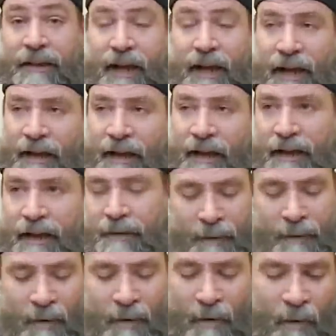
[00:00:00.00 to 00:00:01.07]
I, I
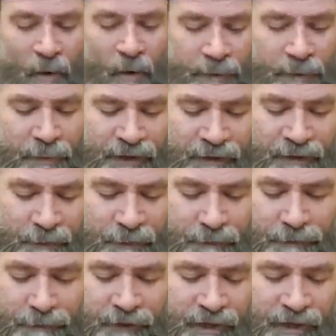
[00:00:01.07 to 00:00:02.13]
hope they don't feel
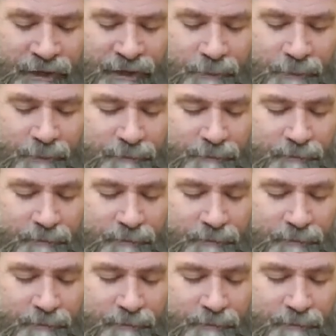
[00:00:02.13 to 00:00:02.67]
like I'm,